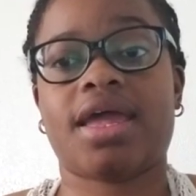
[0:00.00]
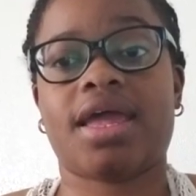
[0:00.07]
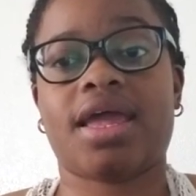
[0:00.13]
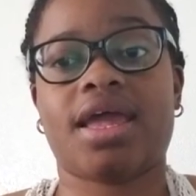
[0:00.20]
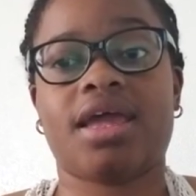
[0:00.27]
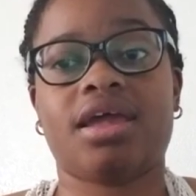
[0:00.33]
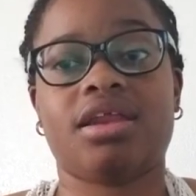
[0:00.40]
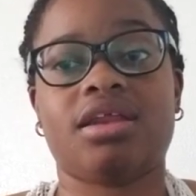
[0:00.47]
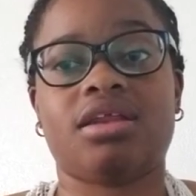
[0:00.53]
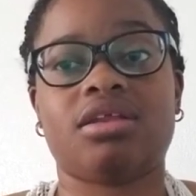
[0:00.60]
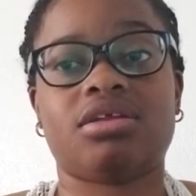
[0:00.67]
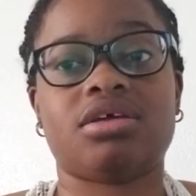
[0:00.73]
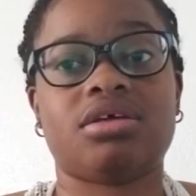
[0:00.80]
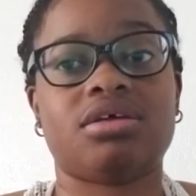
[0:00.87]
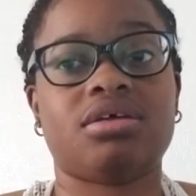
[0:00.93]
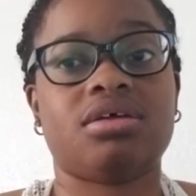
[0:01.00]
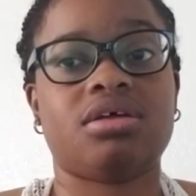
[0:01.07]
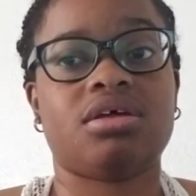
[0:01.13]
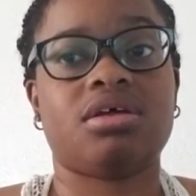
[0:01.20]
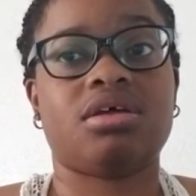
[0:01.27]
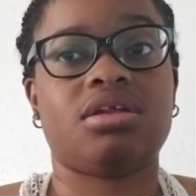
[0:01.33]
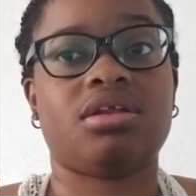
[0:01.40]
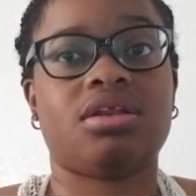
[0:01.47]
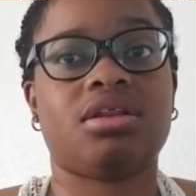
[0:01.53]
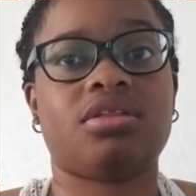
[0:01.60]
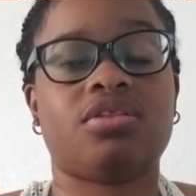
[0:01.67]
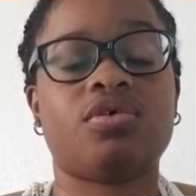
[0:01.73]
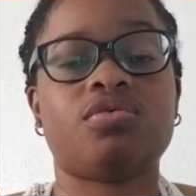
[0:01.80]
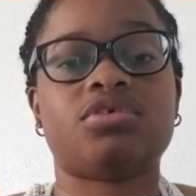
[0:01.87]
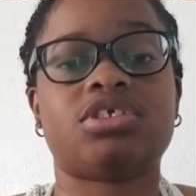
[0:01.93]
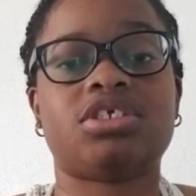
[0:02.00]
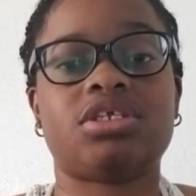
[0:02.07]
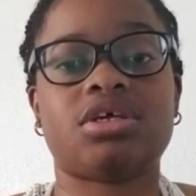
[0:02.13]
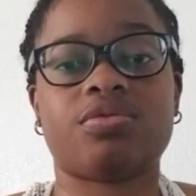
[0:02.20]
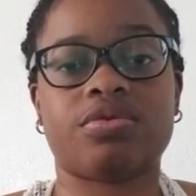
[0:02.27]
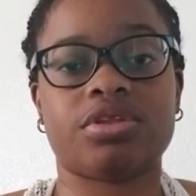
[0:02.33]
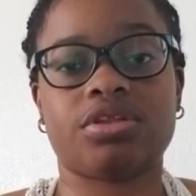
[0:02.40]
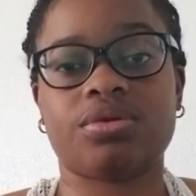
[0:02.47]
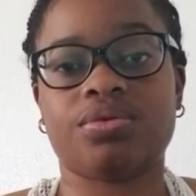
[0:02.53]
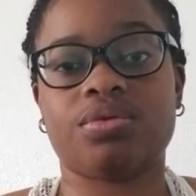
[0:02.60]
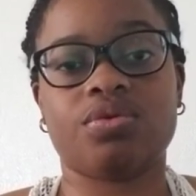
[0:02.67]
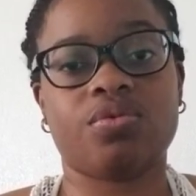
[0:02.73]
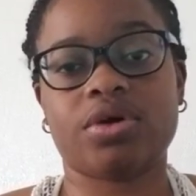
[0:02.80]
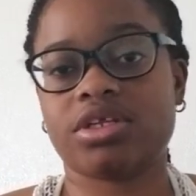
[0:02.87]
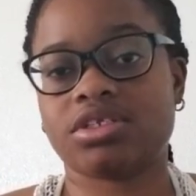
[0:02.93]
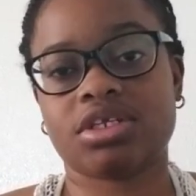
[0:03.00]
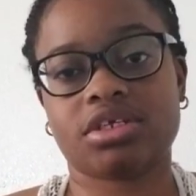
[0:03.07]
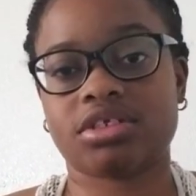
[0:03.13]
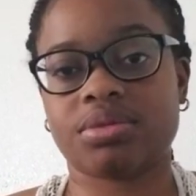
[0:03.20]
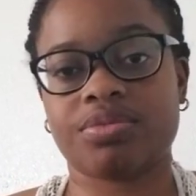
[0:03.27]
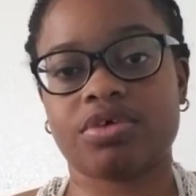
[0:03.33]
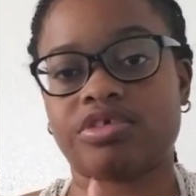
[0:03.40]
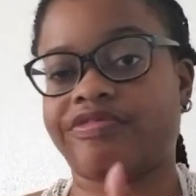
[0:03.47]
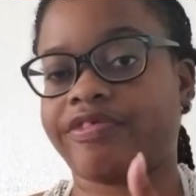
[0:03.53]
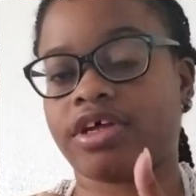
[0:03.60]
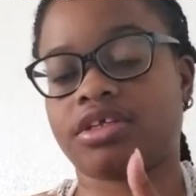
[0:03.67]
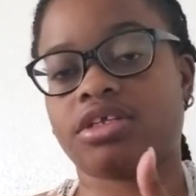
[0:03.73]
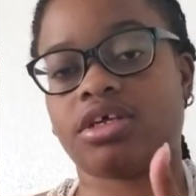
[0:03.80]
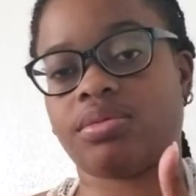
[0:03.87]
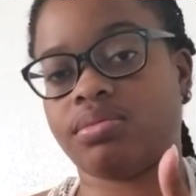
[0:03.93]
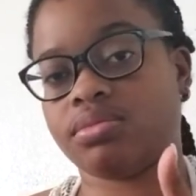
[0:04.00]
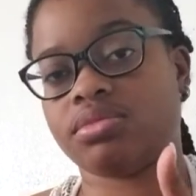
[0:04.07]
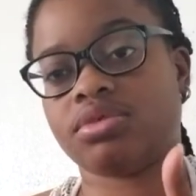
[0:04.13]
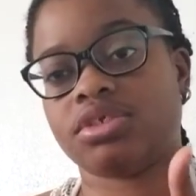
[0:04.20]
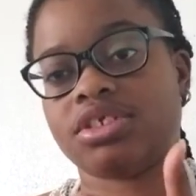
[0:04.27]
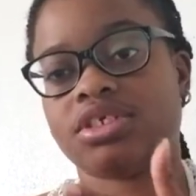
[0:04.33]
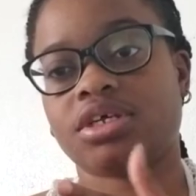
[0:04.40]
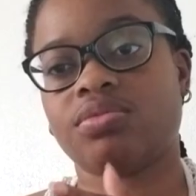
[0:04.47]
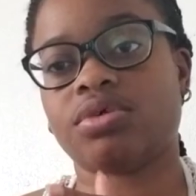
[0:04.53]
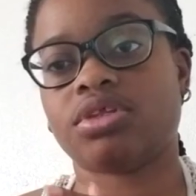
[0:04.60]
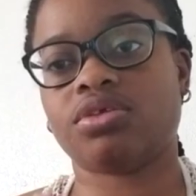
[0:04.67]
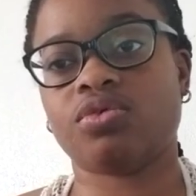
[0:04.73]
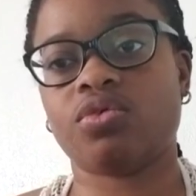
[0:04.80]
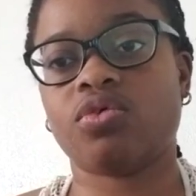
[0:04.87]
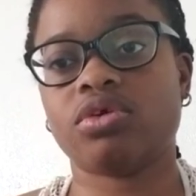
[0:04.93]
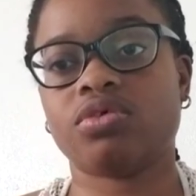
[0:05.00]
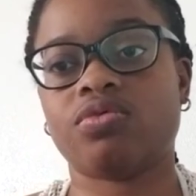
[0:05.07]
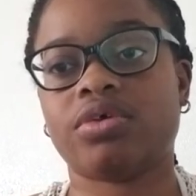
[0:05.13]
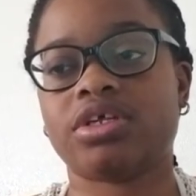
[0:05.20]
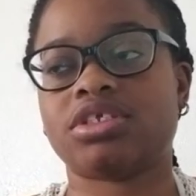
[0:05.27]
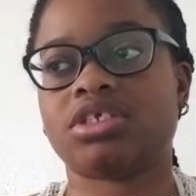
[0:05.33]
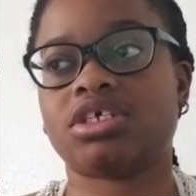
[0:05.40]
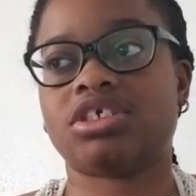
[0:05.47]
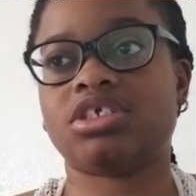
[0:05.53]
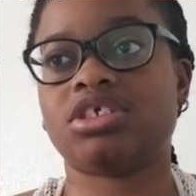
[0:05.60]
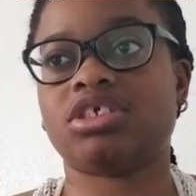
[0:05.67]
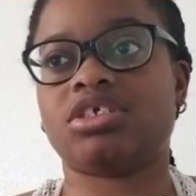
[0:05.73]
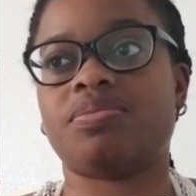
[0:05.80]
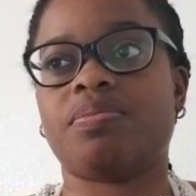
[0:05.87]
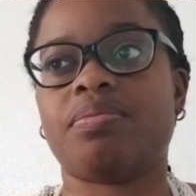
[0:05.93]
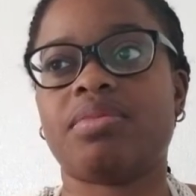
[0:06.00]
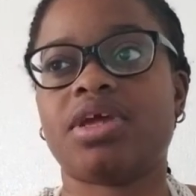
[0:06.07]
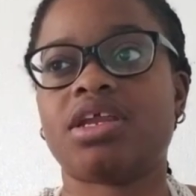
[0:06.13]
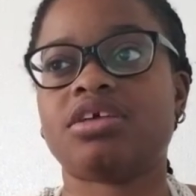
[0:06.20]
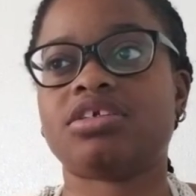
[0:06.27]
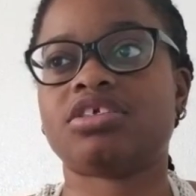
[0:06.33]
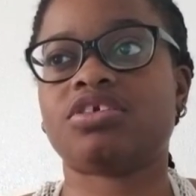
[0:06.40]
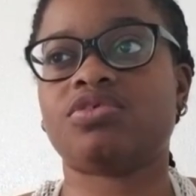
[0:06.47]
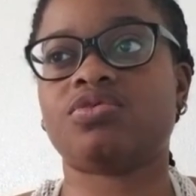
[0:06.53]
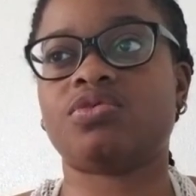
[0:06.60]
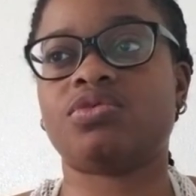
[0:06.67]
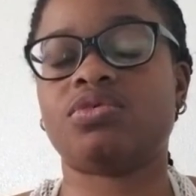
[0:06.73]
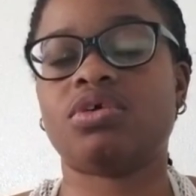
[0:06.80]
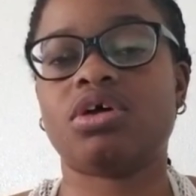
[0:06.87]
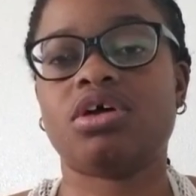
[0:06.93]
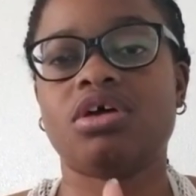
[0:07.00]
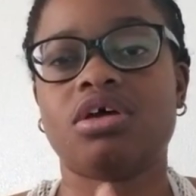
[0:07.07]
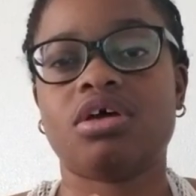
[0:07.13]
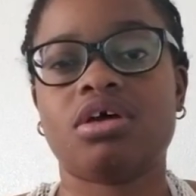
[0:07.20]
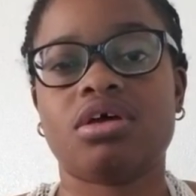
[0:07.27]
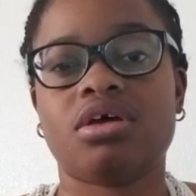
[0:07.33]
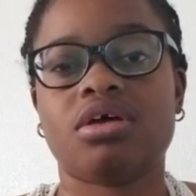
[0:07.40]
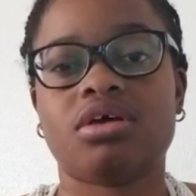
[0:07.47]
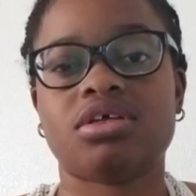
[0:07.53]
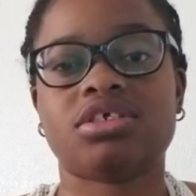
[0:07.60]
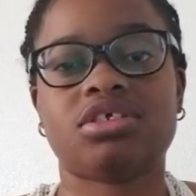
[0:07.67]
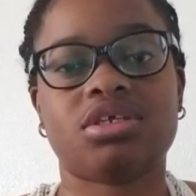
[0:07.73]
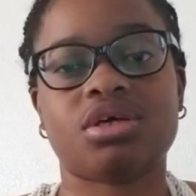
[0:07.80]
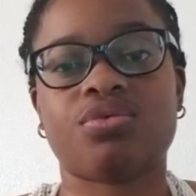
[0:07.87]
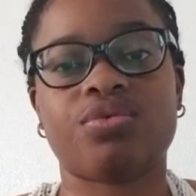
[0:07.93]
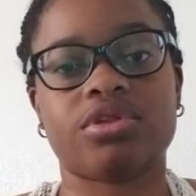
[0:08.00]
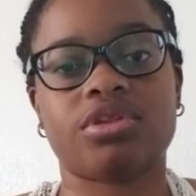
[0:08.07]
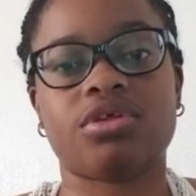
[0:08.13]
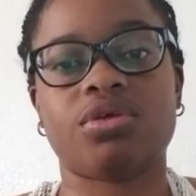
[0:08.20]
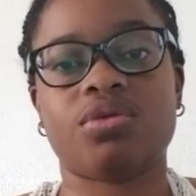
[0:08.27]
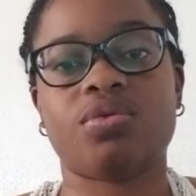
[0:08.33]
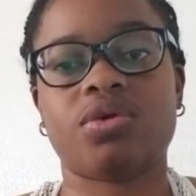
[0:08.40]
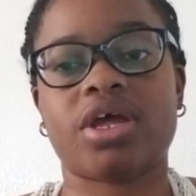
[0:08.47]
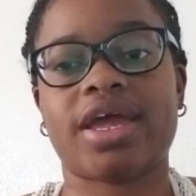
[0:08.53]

And those stick with you. The ones that's the most fucked up stick with you. Or the ones that's just minuscule stick with you.